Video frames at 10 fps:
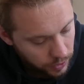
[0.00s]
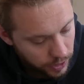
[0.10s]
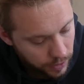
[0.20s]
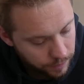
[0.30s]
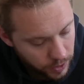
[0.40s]

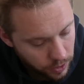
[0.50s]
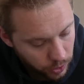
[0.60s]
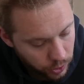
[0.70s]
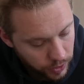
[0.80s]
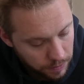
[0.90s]
They have the
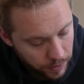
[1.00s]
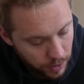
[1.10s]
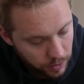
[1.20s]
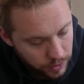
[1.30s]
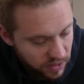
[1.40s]
Doctrine
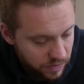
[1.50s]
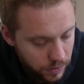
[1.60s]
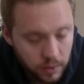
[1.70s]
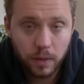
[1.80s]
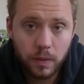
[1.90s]
Imperatives,
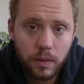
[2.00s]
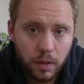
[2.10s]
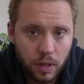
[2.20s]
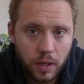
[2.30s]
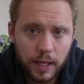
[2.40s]
so
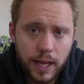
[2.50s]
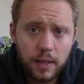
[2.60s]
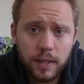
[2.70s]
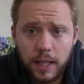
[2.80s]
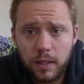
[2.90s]

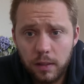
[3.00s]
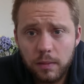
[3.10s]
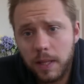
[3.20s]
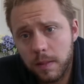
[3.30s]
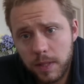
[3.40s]
again they can
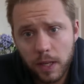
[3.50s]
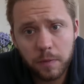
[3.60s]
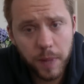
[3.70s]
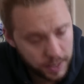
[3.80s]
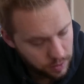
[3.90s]
make
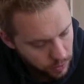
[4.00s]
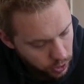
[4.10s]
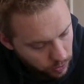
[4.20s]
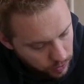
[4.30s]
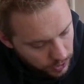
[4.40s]
themselves better at
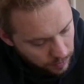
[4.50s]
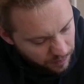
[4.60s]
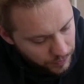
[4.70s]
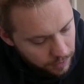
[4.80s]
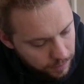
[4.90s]
shooting.
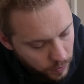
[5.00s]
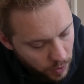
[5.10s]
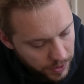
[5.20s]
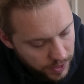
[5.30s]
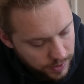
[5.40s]
Feel
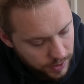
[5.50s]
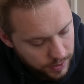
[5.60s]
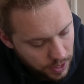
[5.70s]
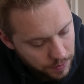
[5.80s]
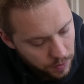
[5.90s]
No Pain
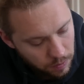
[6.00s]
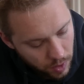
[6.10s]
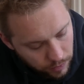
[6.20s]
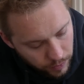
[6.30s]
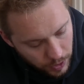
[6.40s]
6-up,
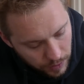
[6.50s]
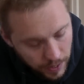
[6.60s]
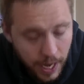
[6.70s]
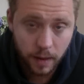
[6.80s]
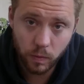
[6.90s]
Move Through
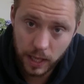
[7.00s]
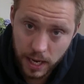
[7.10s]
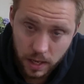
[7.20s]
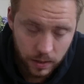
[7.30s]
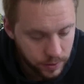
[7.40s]
Cover, and
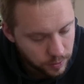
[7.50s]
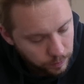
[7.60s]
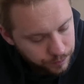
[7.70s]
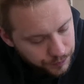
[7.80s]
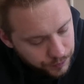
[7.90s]

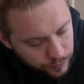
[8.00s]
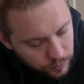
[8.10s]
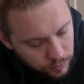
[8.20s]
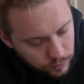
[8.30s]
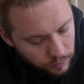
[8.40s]
Relentless.
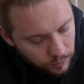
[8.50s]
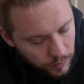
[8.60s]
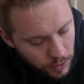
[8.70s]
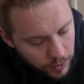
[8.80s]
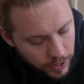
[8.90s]

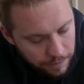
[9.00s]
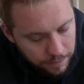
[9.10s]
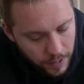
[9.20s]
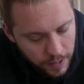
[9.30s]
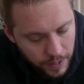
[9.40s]
They can have
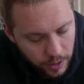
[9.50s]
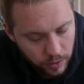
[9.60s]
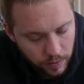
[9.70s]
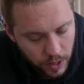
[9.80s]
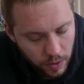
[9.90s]
5
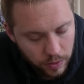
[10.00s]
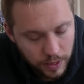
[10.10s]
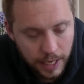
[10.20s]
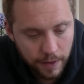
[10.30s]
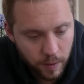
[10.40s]
extra of those,
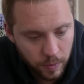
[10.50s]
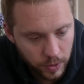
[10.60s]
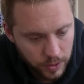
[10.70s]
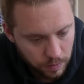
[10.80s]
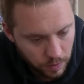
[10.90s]
11
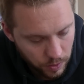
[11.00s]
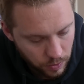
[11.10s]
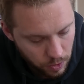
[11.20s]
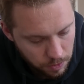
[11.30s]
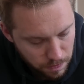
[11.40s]
points a
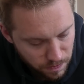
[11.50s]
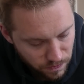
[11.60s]
model.